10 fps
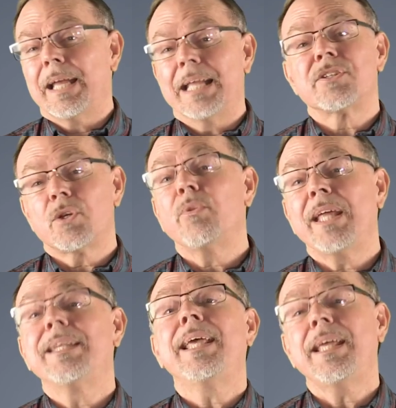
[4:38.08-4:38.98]
And so
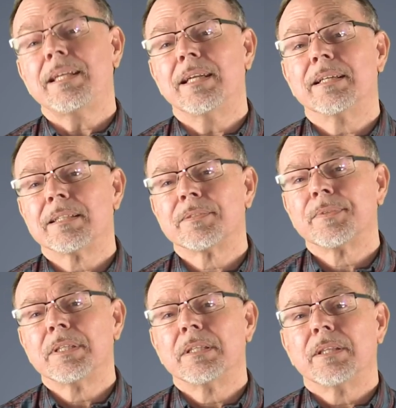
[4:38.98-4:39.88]
they did.
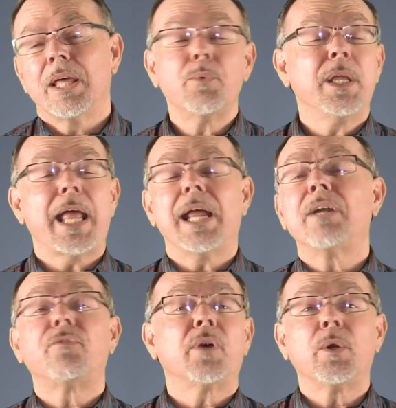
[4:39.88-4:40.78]
They went
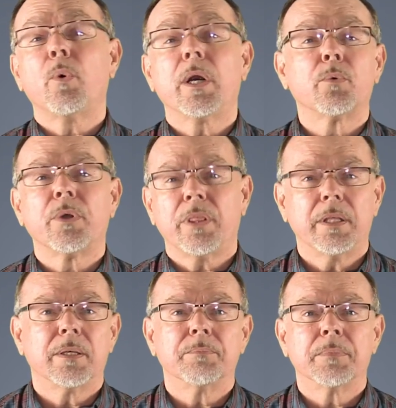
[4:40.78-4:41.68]
everywhere with
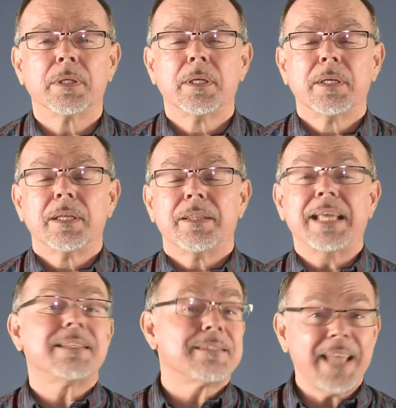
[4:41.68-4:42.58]
him. They
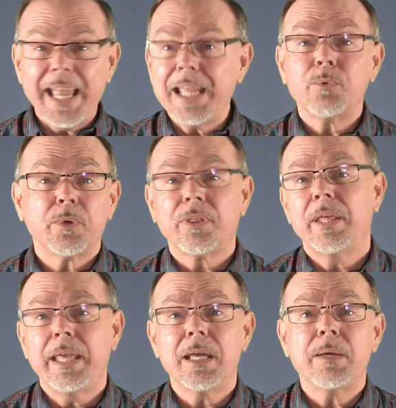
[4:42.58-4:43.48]
stayed with
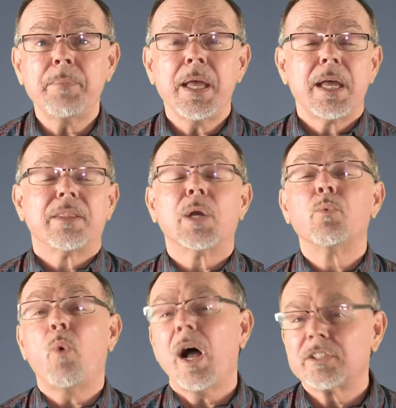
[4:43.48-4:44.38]
him. They
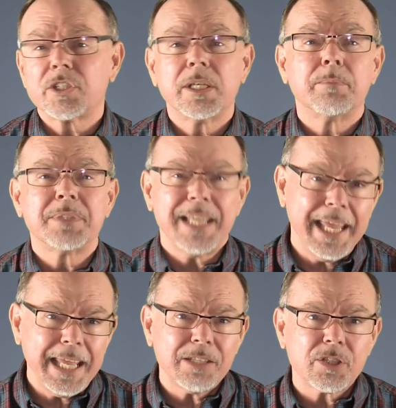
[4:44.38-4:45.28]
watched him
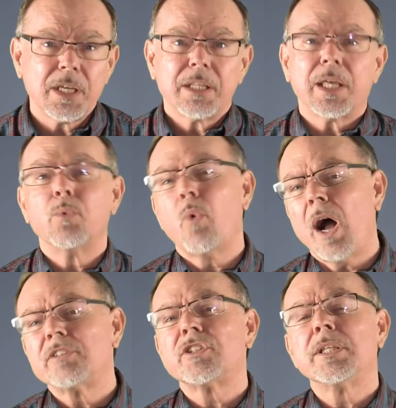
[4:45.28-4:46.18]
teach. They
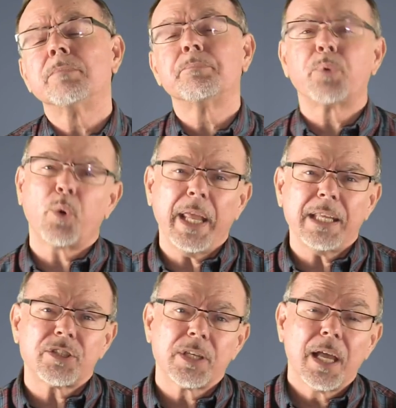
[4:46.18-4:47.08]
watched him
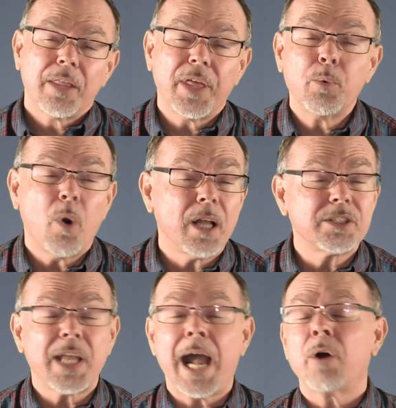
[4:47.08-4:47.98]
preach. They
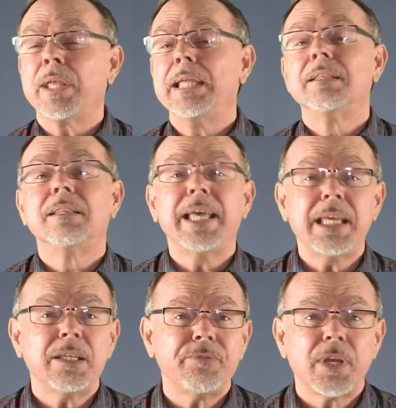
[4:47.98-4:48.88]
watched how he
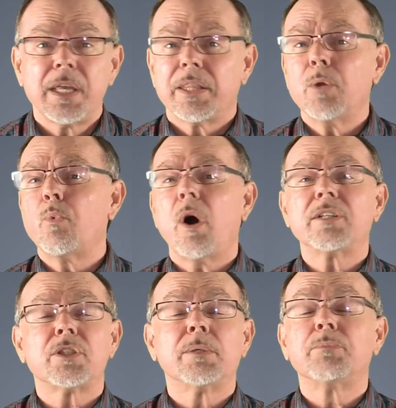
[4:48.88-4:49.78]
lived. They
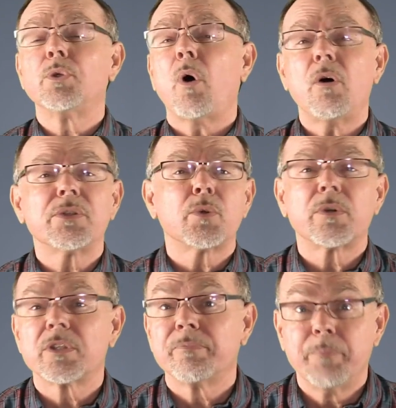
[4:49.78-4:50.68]
watched him do all
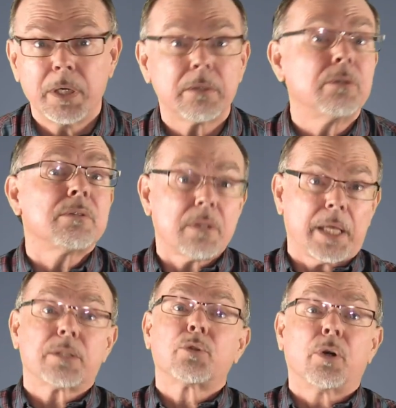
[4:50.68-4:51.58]
sorts of miracles
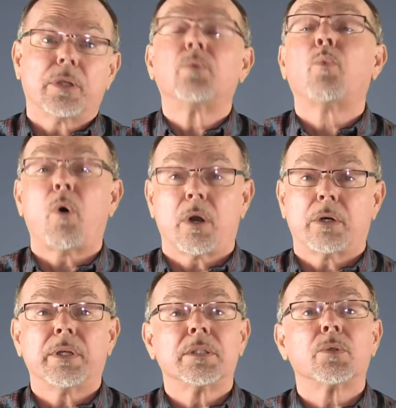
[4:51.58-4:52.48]
like turning
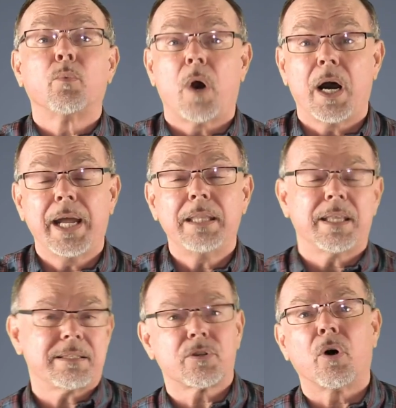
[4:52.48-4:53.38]
water into wine.
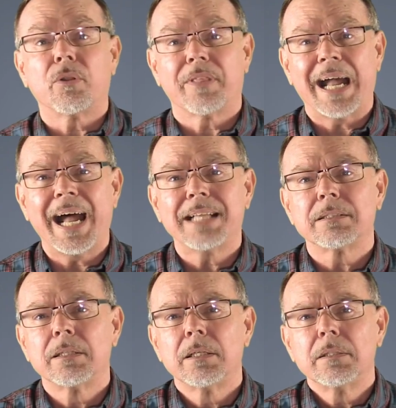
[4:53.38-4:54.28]
They saw that.
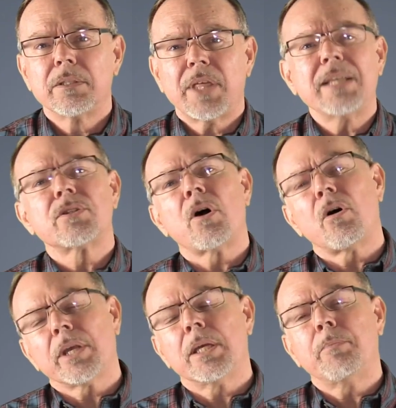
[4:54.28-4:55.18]
They
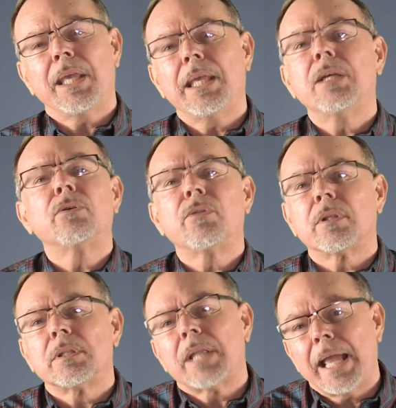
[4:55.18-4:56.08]
saw him heal
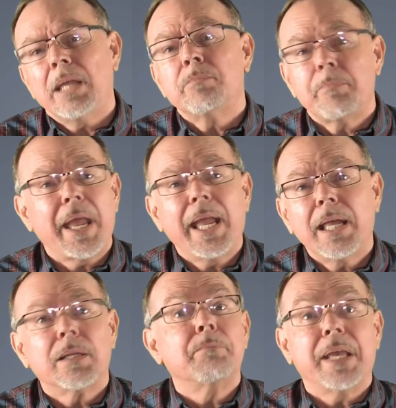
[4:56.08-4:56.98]
the lame
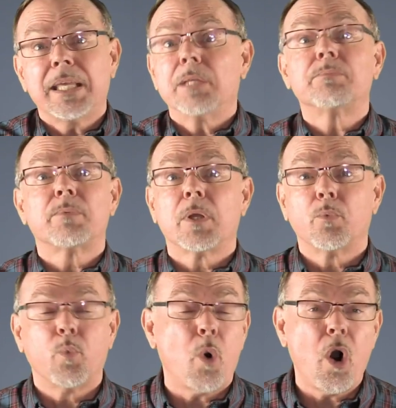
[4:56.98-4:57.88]
man and make him
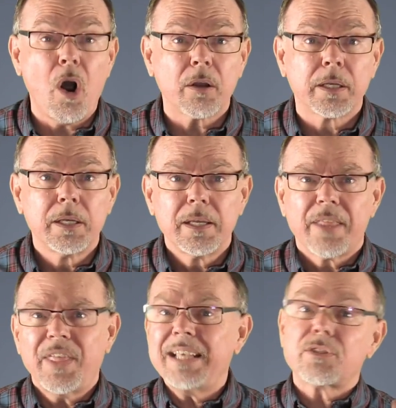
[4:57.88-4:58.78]
walk.
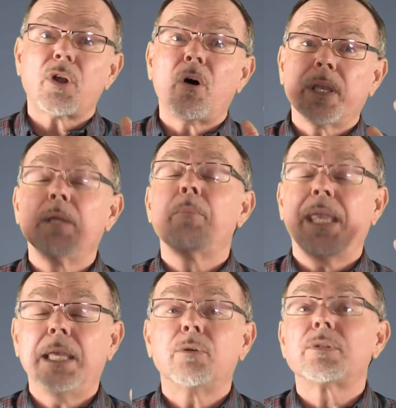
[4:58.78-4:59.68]
They saw him
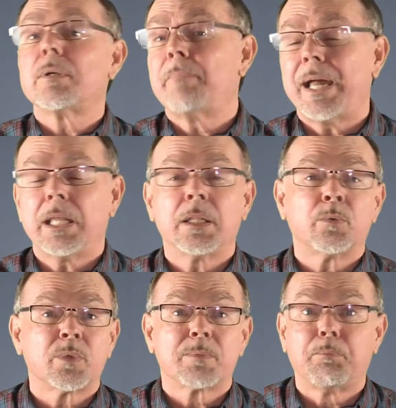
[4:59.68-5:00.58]
heal somebody
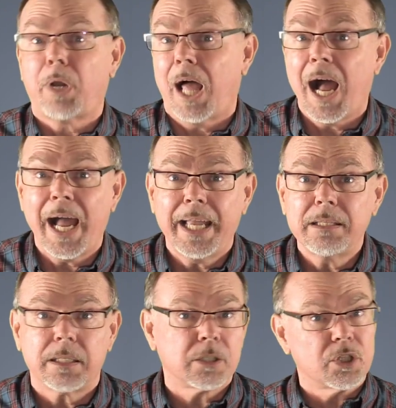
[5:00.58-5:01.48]
that was
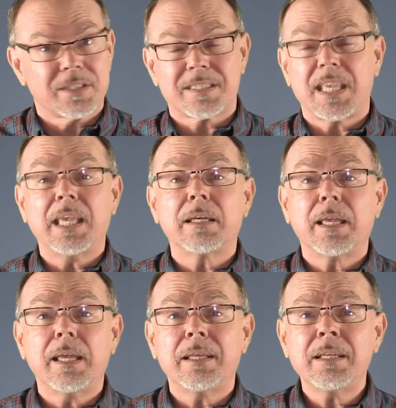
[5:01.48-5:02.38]
blind and could see
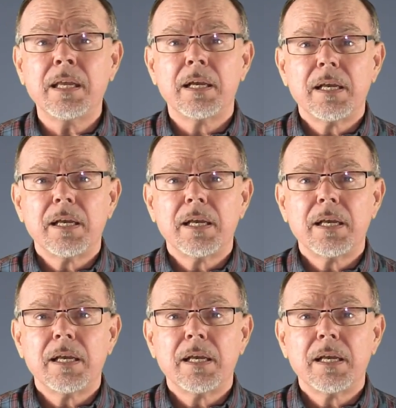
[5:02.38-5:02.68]
again.